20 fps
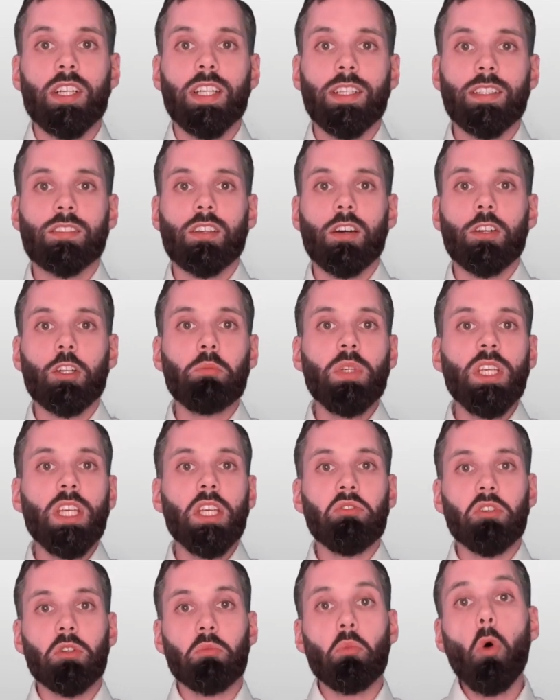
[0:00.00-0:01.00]
is gonna be
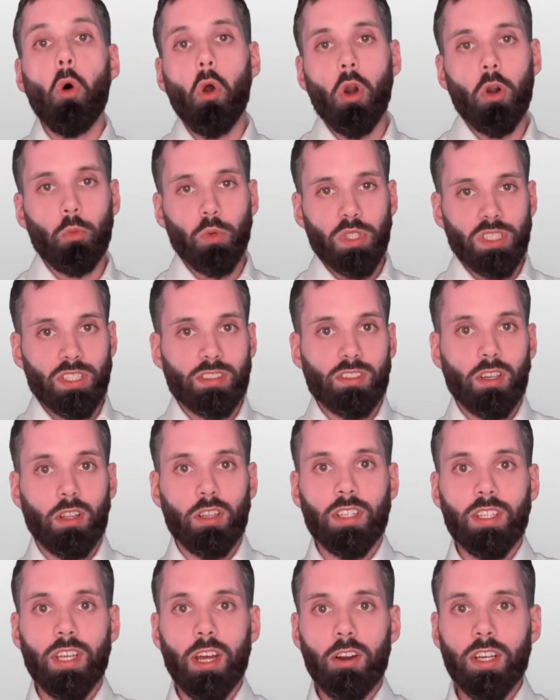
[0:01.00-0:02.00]
even more with the
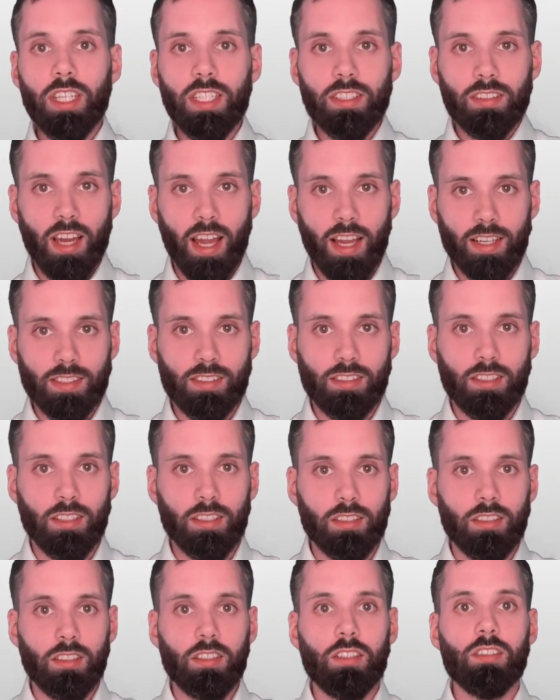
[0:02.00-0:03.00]
solidarity tax
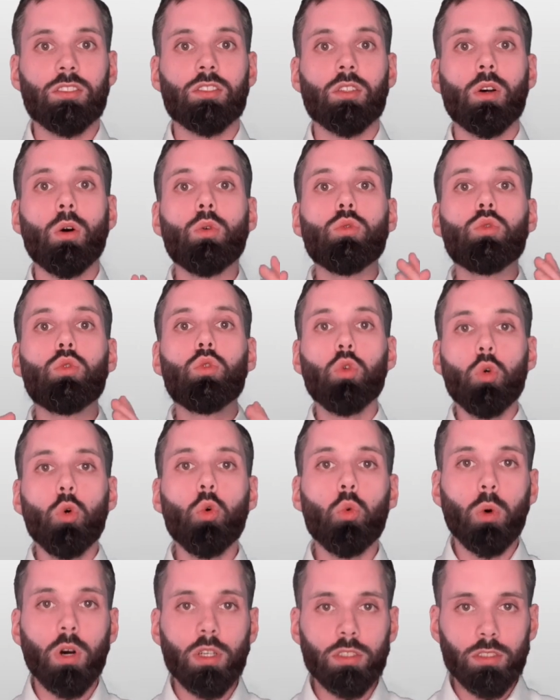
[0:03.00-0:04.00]
cut. So do
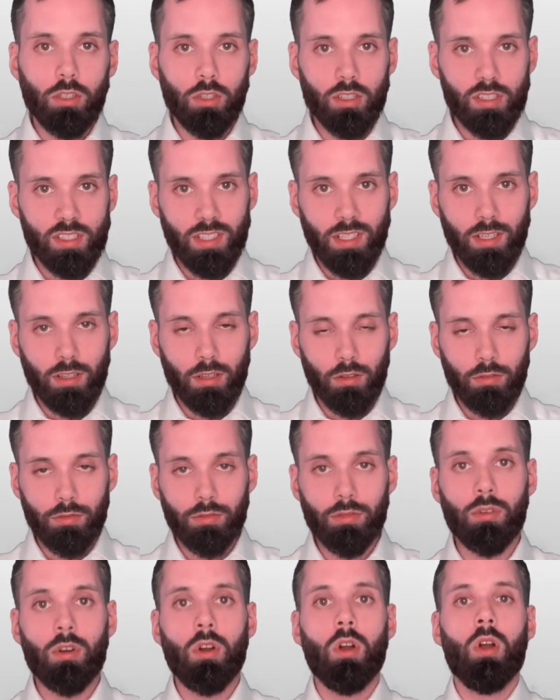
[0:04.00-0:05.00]
one yourself
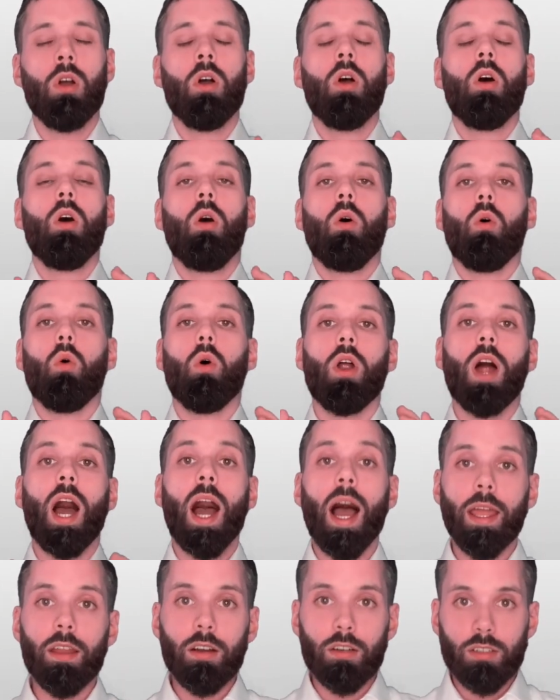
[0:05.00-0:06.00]
or
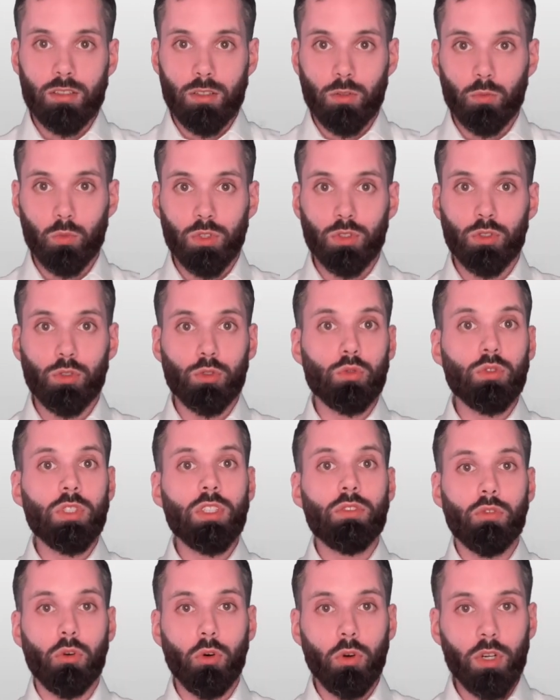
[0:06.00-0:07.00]
hire someone to do
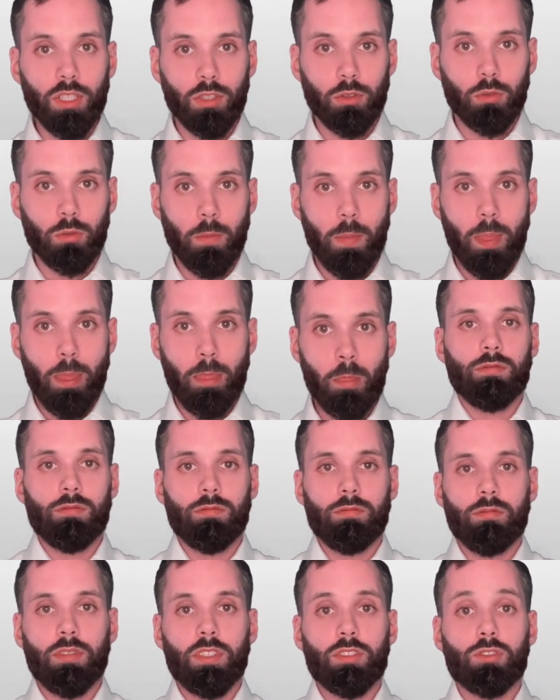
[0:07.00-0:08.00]
it for you.
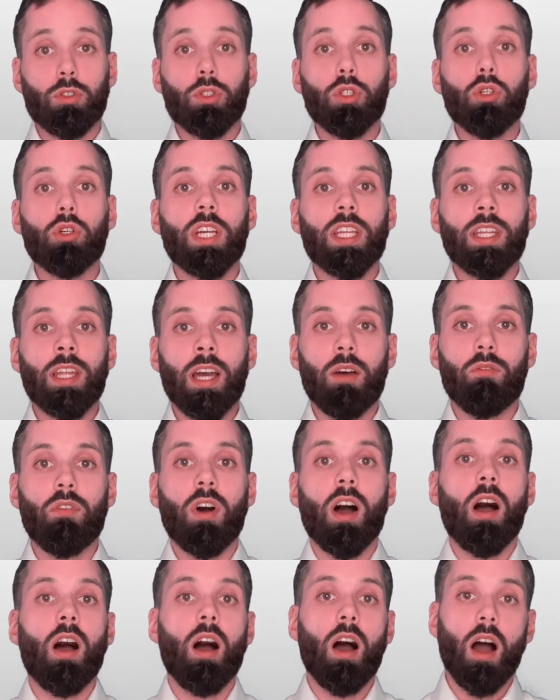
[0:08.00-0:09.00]
So you can have
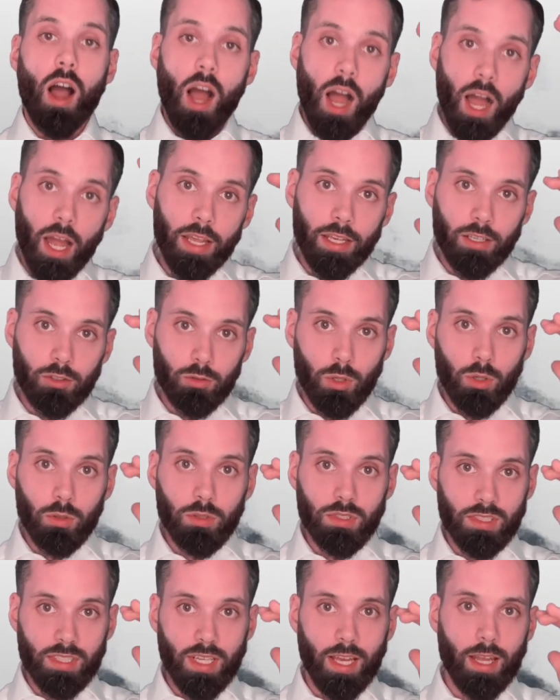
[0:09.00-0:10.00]
a high
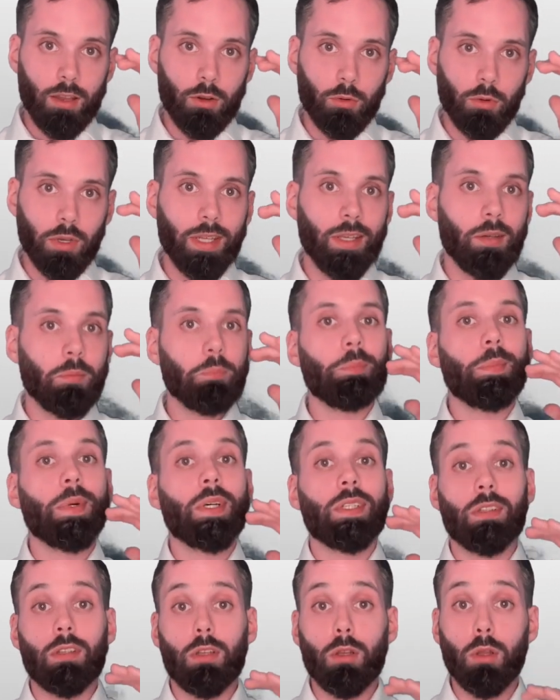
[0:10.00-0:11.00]
gross salary
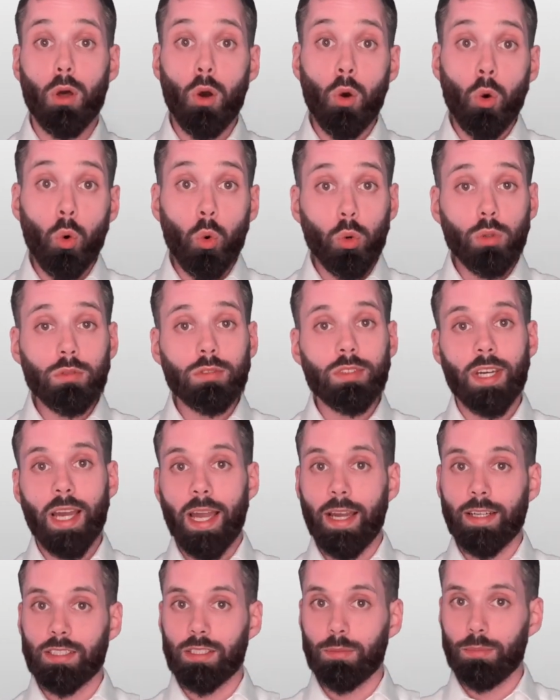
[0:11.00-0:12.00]
but a low
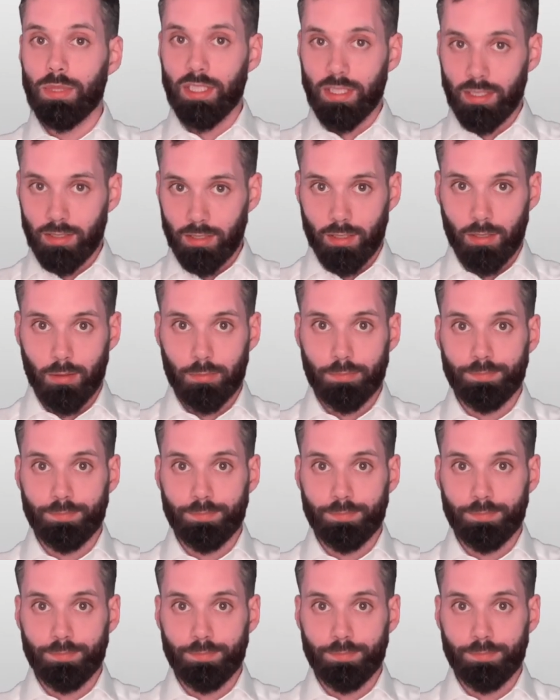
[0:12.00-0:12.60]
taxable income.